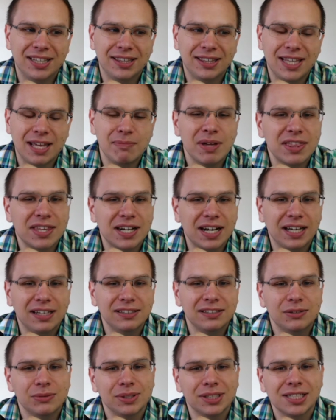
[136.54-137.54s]
that
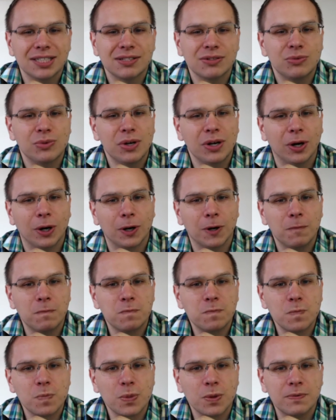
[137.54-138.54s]
methodology really doesn't work,
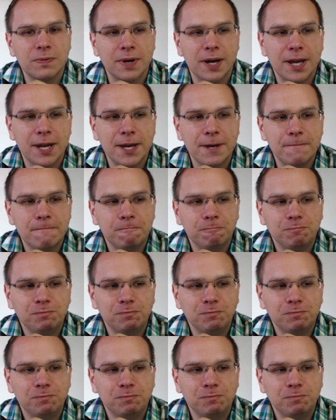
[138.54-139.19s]
right?